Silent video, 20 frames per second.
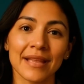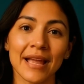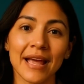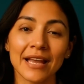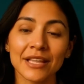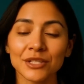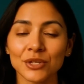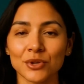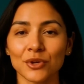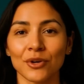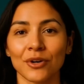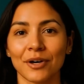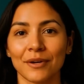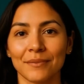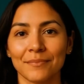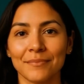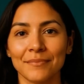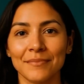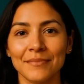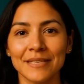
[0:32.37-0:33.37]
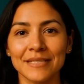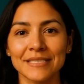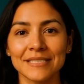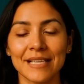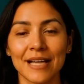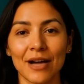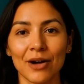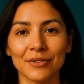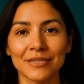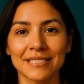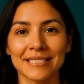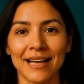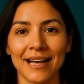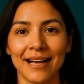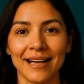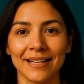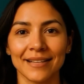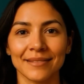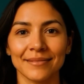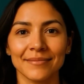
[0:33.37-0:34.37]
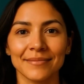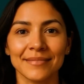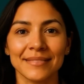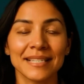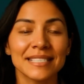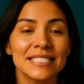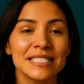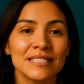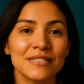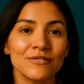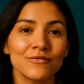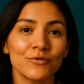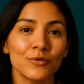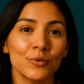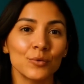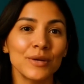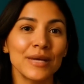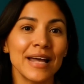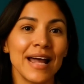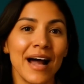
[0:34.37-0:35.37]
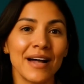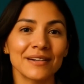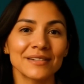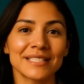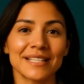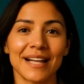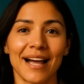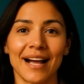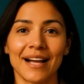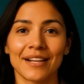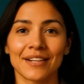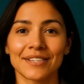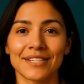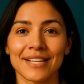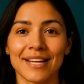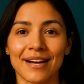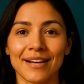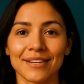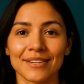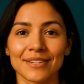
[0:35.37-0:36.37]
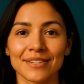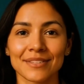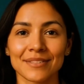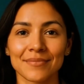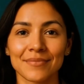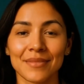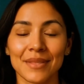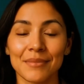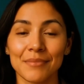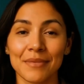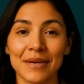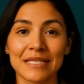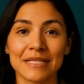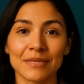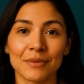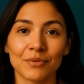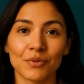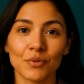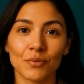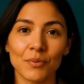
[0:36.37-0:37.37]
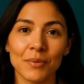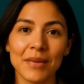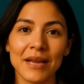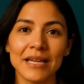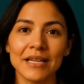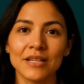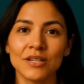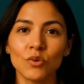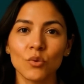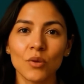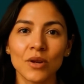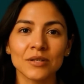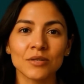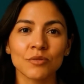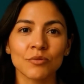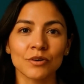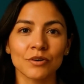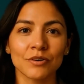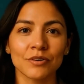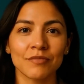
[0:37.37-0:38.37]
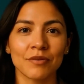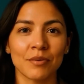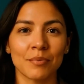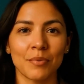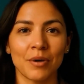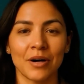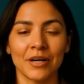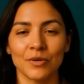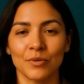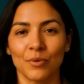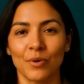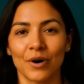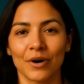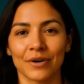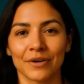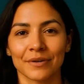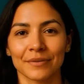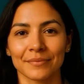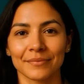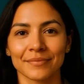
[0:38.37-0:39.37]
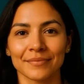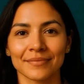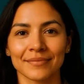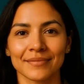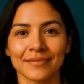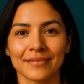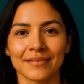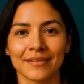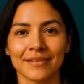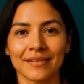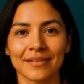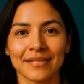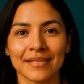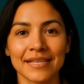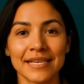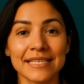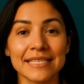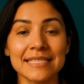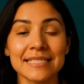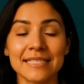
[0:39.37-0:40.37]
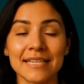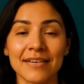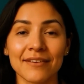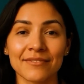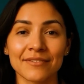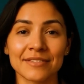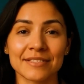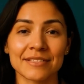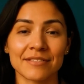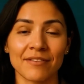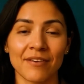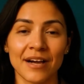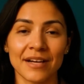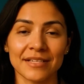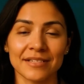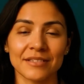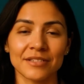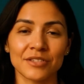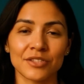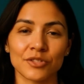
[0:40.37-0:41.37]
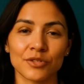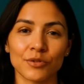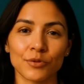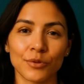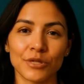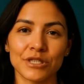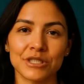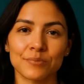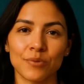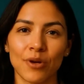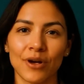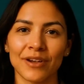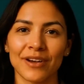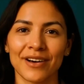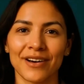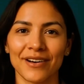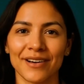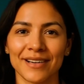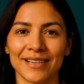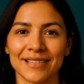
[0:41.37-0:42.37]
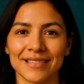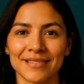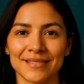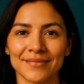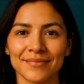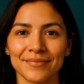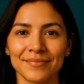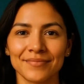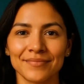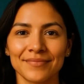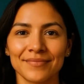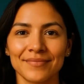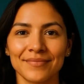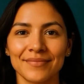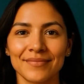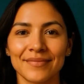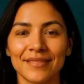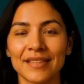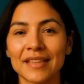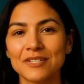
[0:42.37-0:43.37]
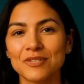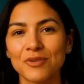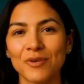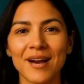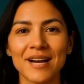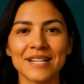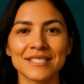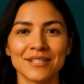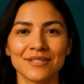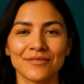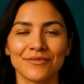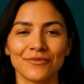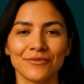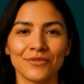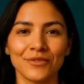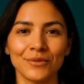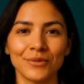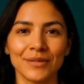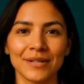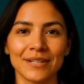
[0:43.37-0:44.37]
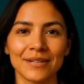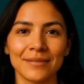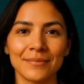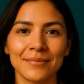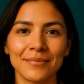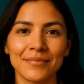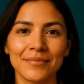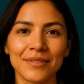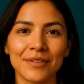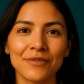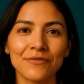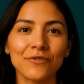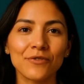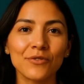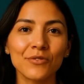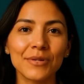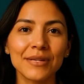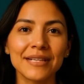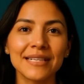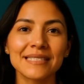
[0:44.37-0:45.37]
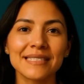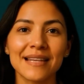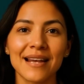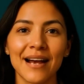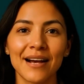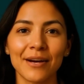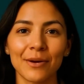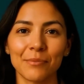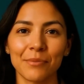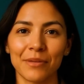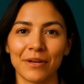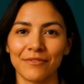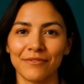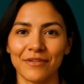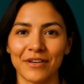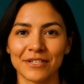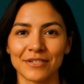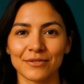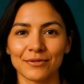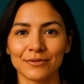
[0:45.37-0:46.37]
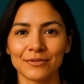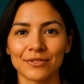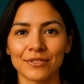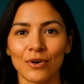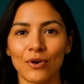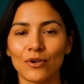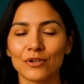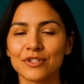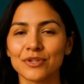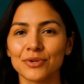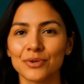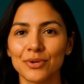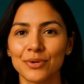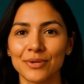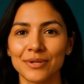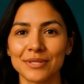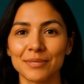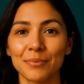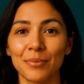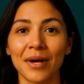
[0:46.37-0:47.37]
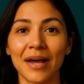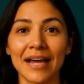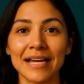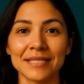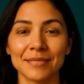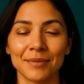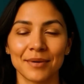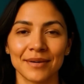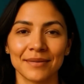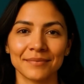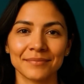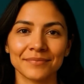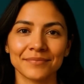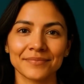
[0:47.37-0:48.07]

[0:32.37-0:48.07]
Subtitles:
Extra means outside. This is the fluid outside our cells. It makes up the remaining 1/3 of our body water. The ECF is divided into three smaller areas. Intravascular fluid, the fluid inside our blood vessels, also known as plasma.